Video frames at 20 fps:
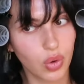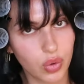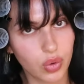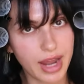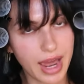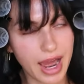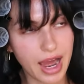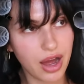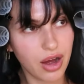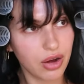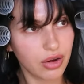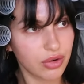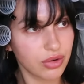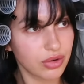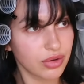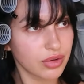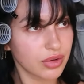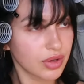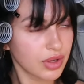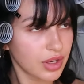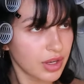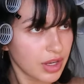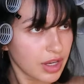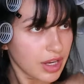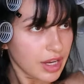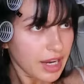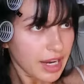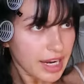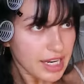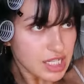Now
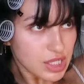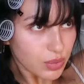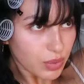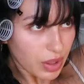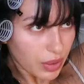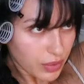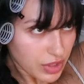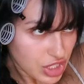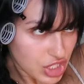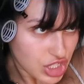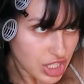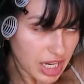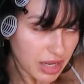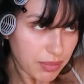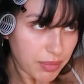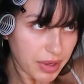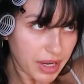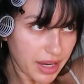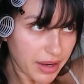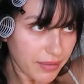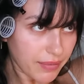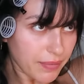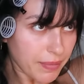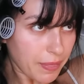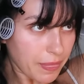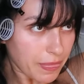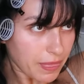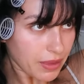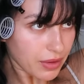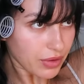is where we shape it.
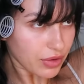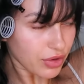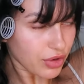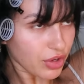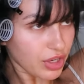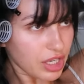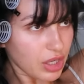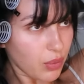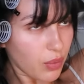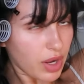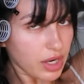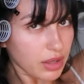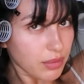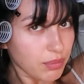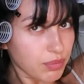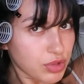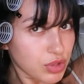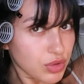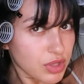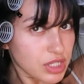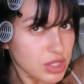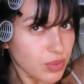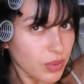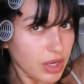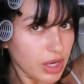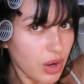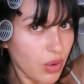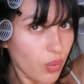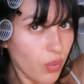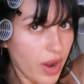You're gonna wanna do this one
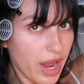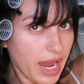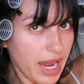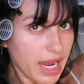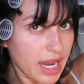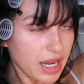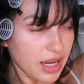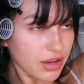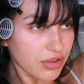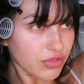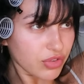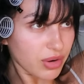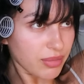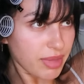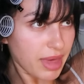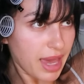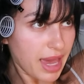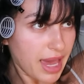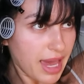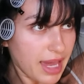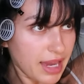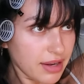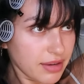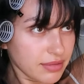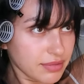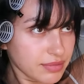away from the head.